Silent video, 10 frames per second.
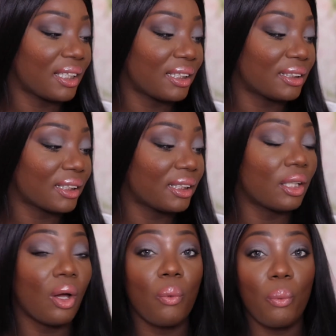Skin
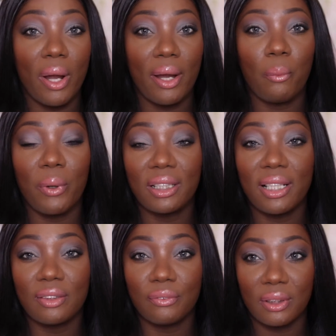Long Wear
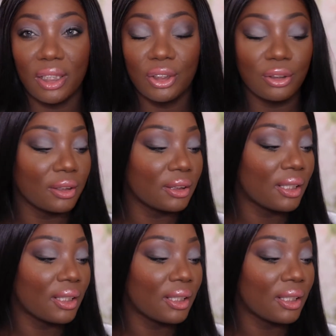Weightless Foundations.